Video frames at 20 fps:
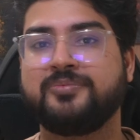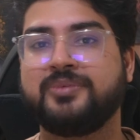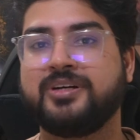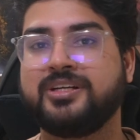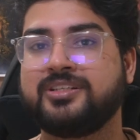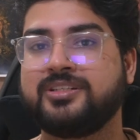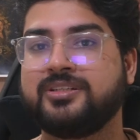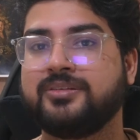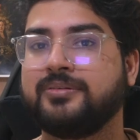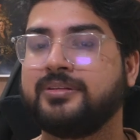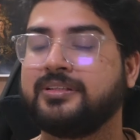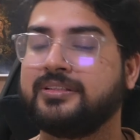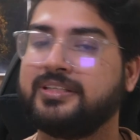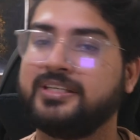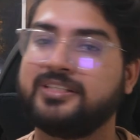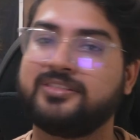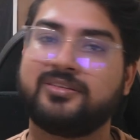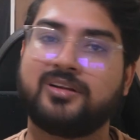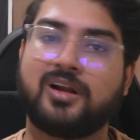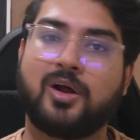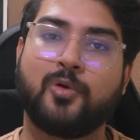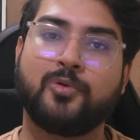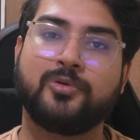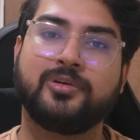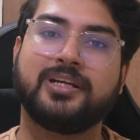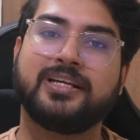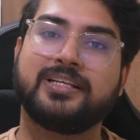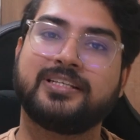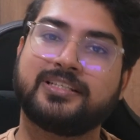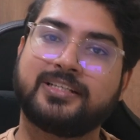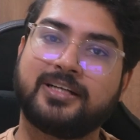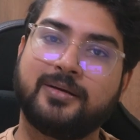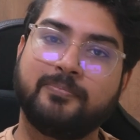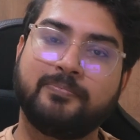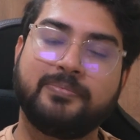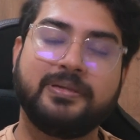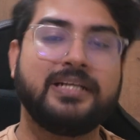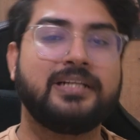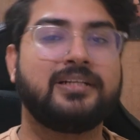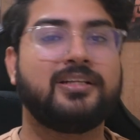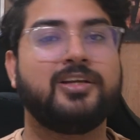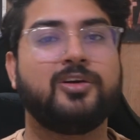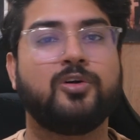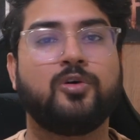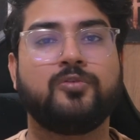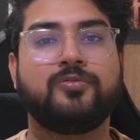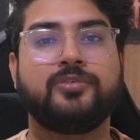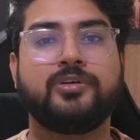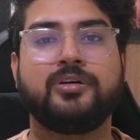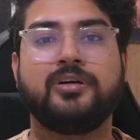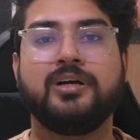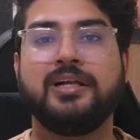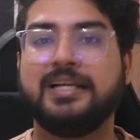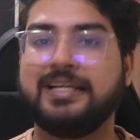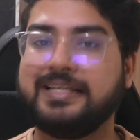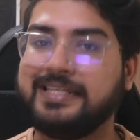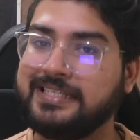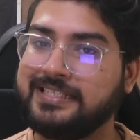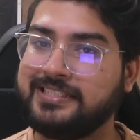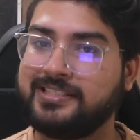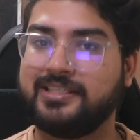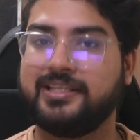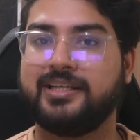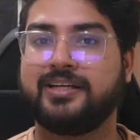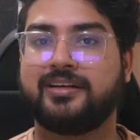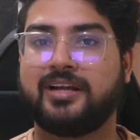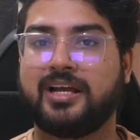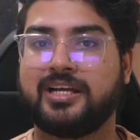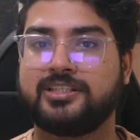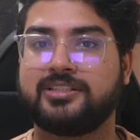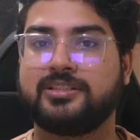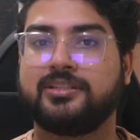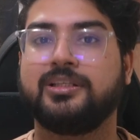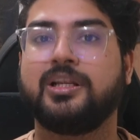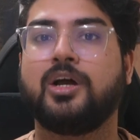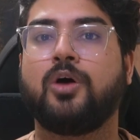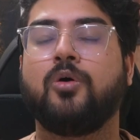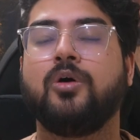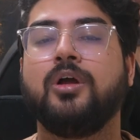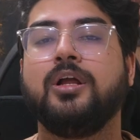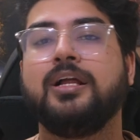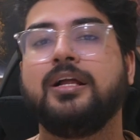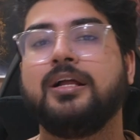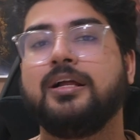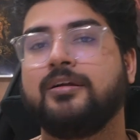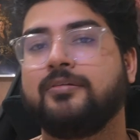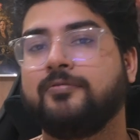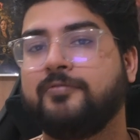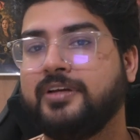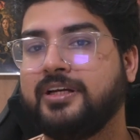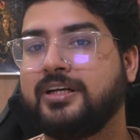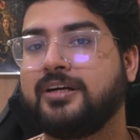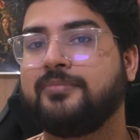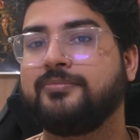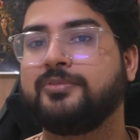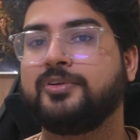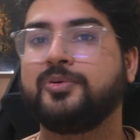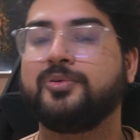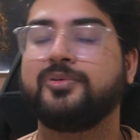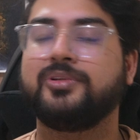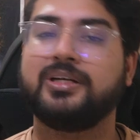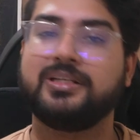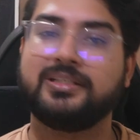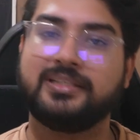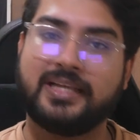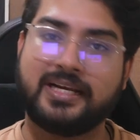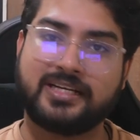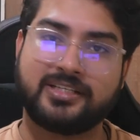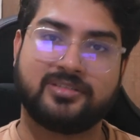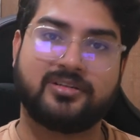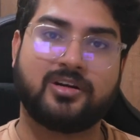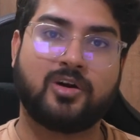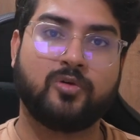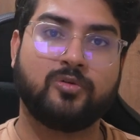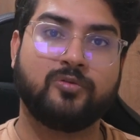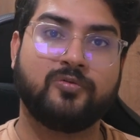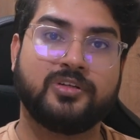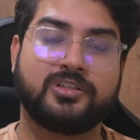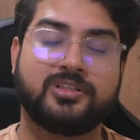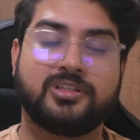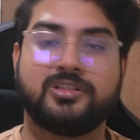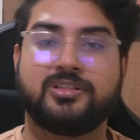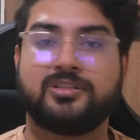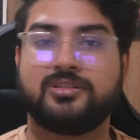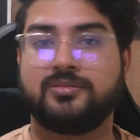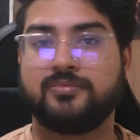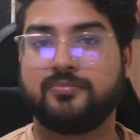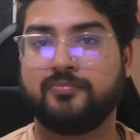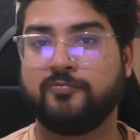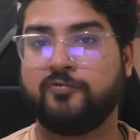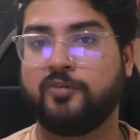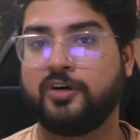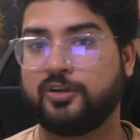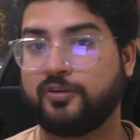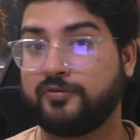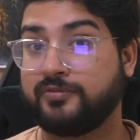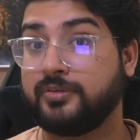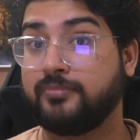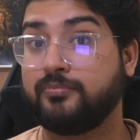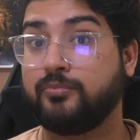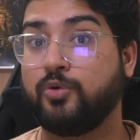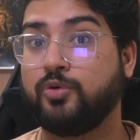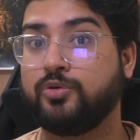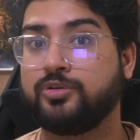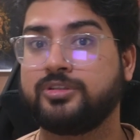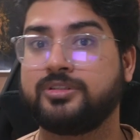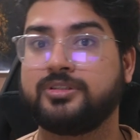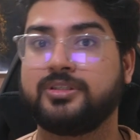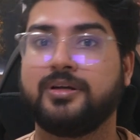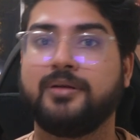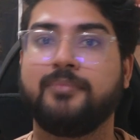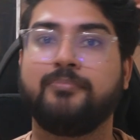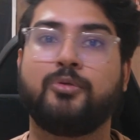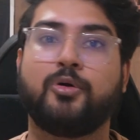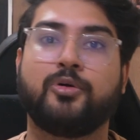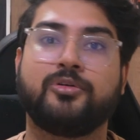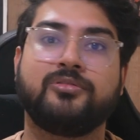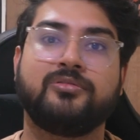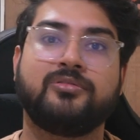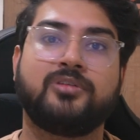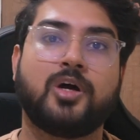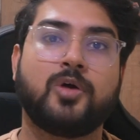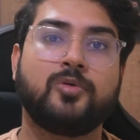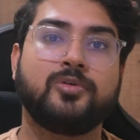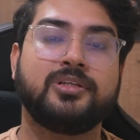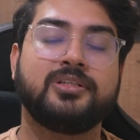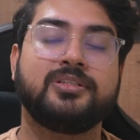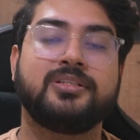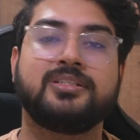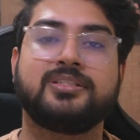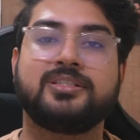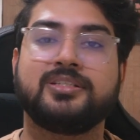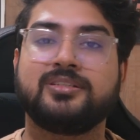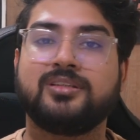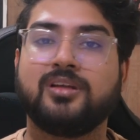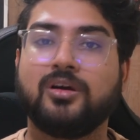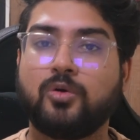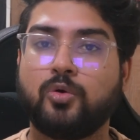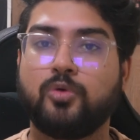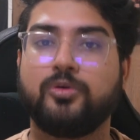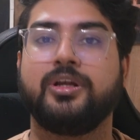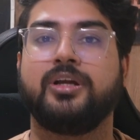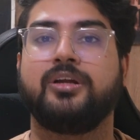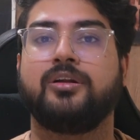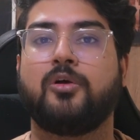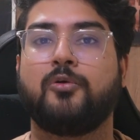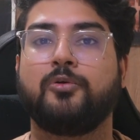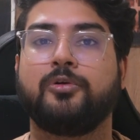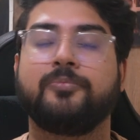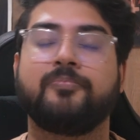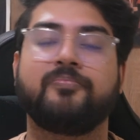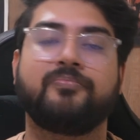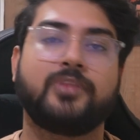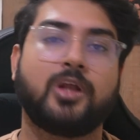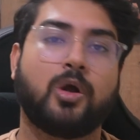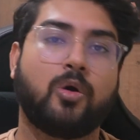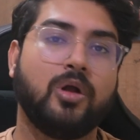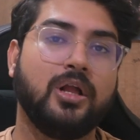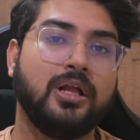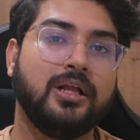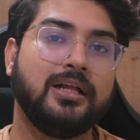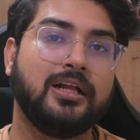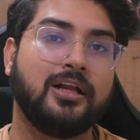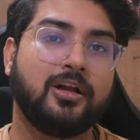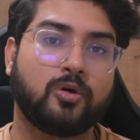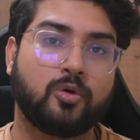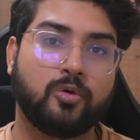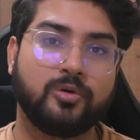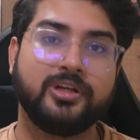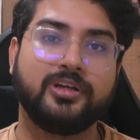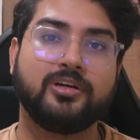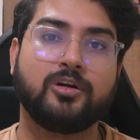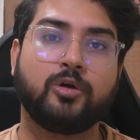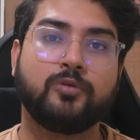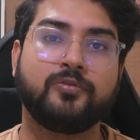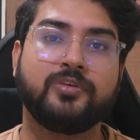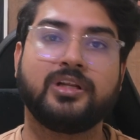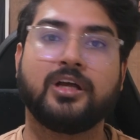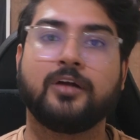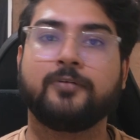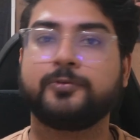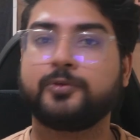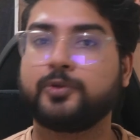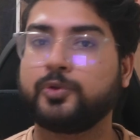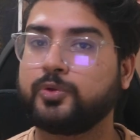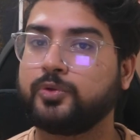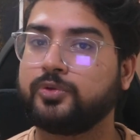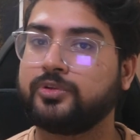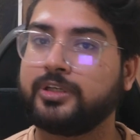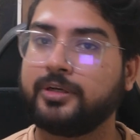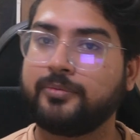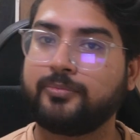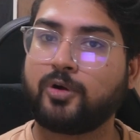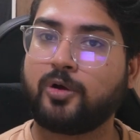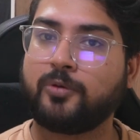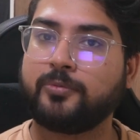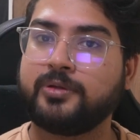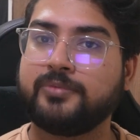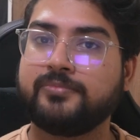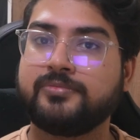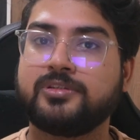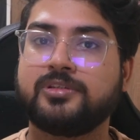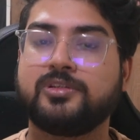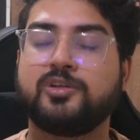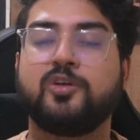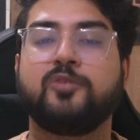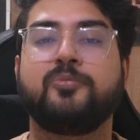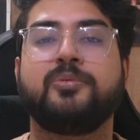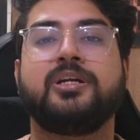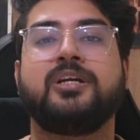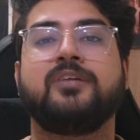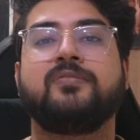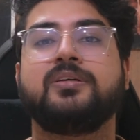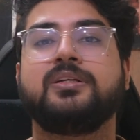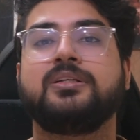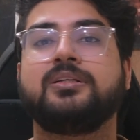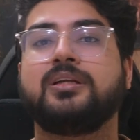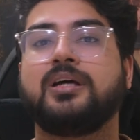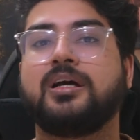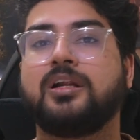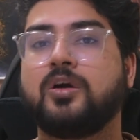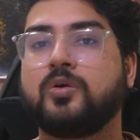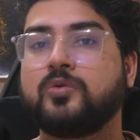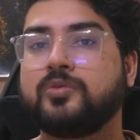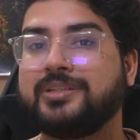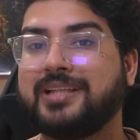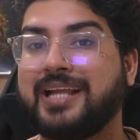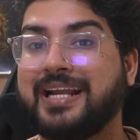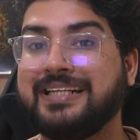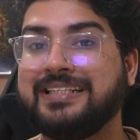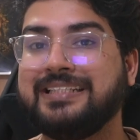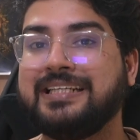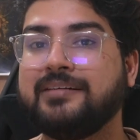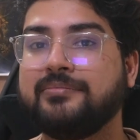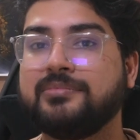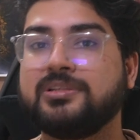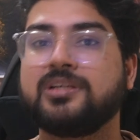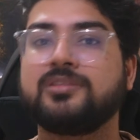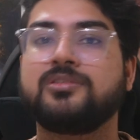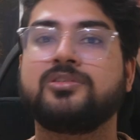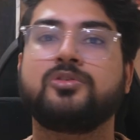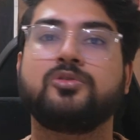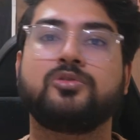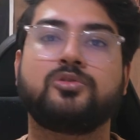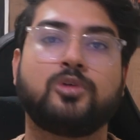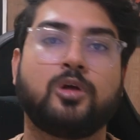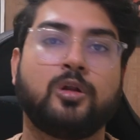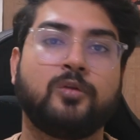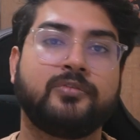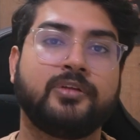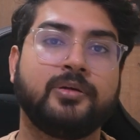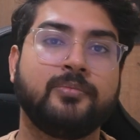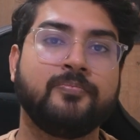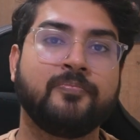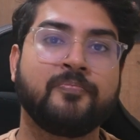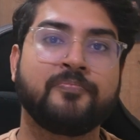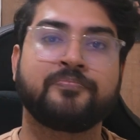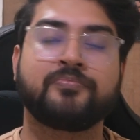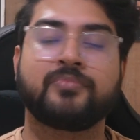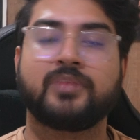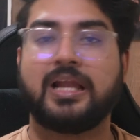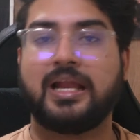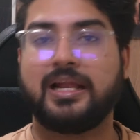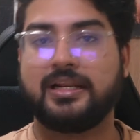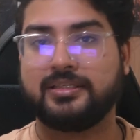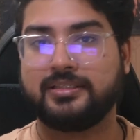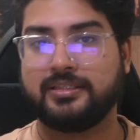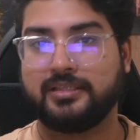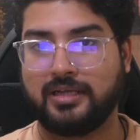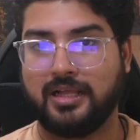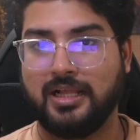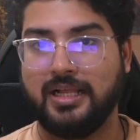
much this round is completely over easily crashed now we come to the next round, which is one of the most important round, and this is the coding round. Now, coding round will have two to three problems. You'll be given around 90 minutes to solve them. And